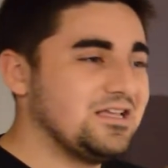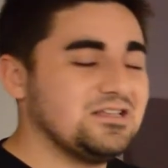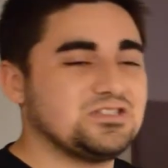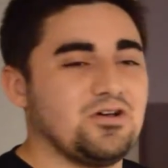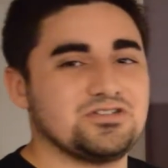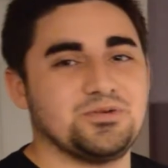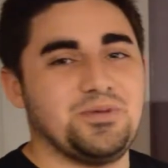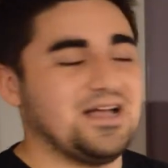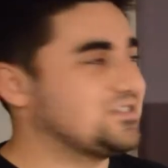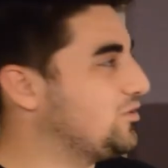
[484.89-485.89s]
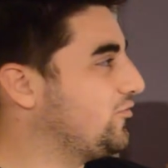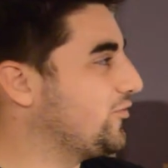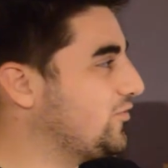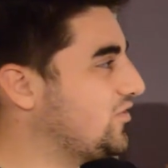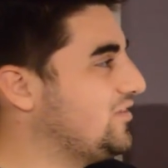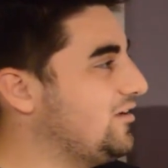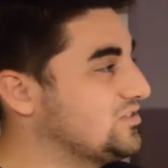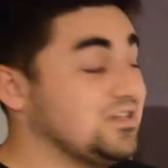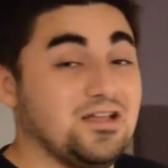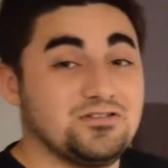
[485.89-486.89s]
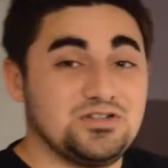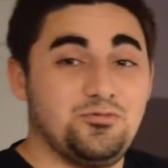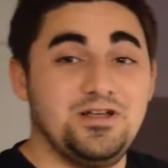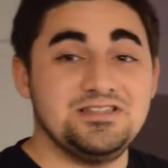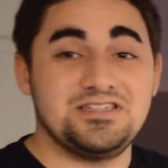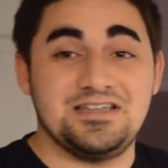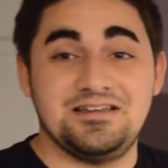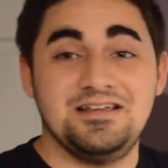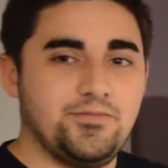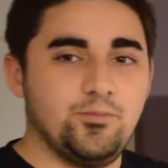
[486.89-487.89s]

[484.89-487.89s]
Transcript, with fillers: Saucer pass over to Nelson. Nelson wins it.